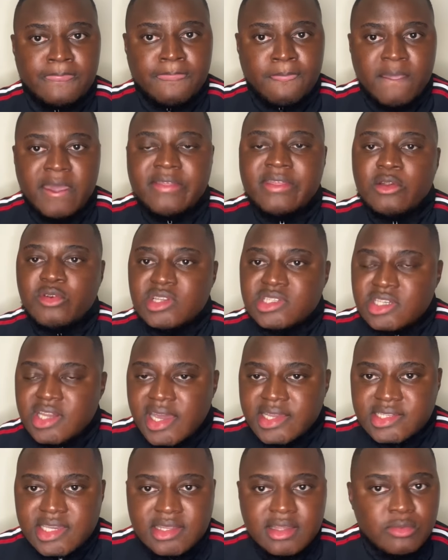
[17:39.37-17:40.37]
And the reason I
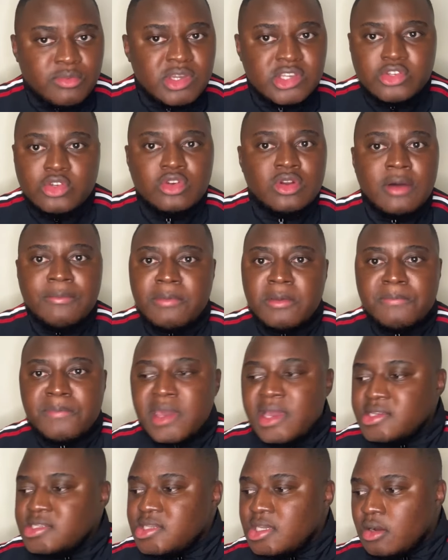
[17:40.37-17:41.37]
say that, we should not be
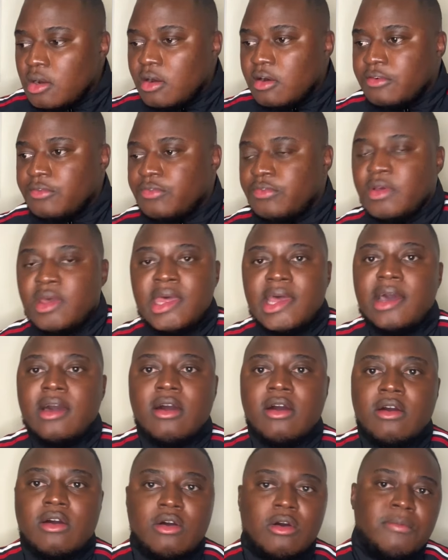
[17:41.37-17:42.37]
basing off
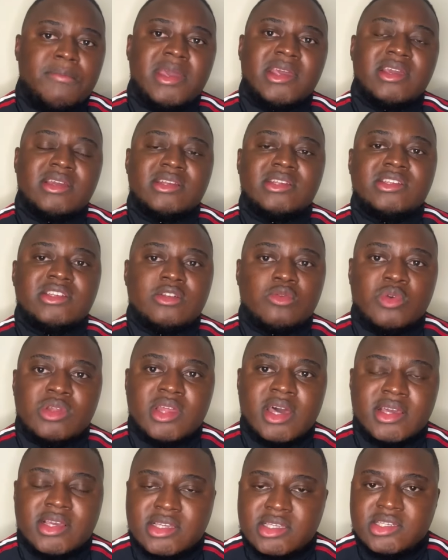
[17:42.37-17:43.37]
or making a decision whether
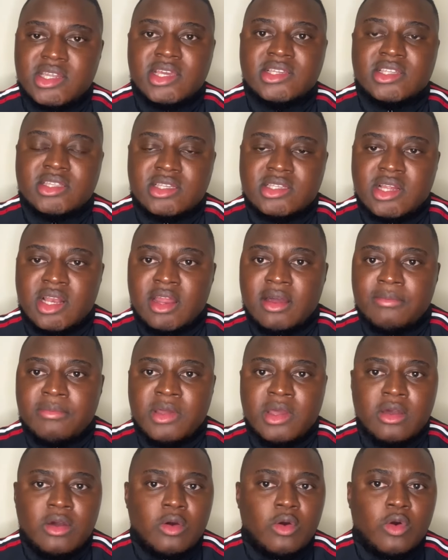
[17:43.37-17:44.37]
he stays at this club
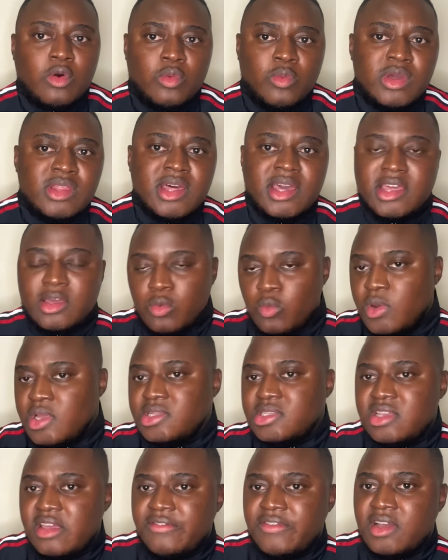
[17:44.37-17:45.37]
on whether he wins
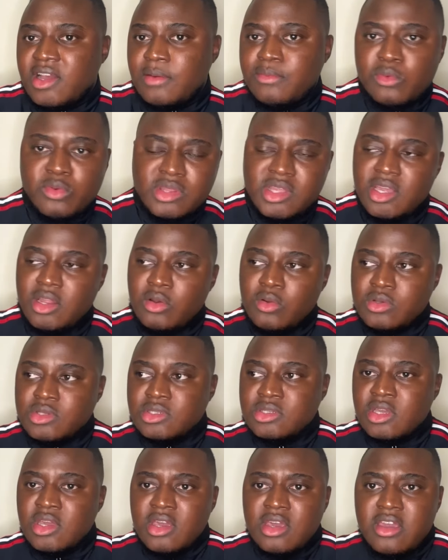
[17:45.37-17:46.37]
the FA Cup or whether he loses.
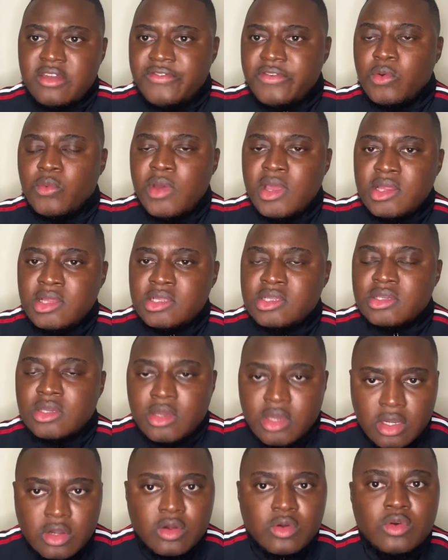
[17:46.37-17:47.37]
If he wins,
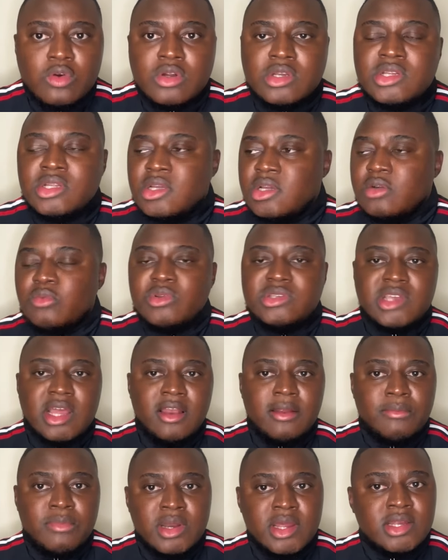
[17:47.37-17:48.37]
good. We
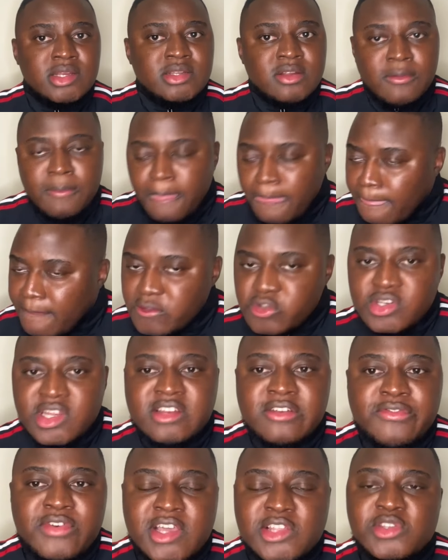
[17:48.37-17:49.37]
celebrate as United
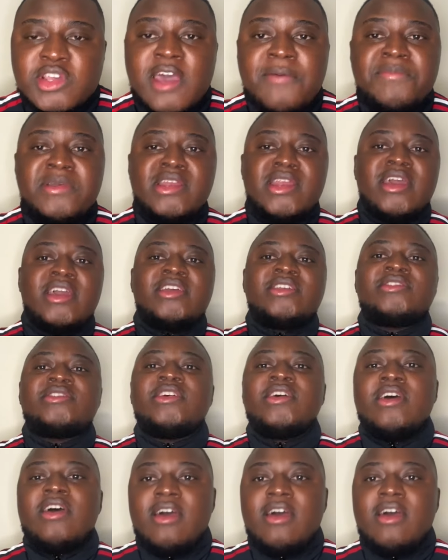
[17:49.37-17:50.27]
fans, happy days.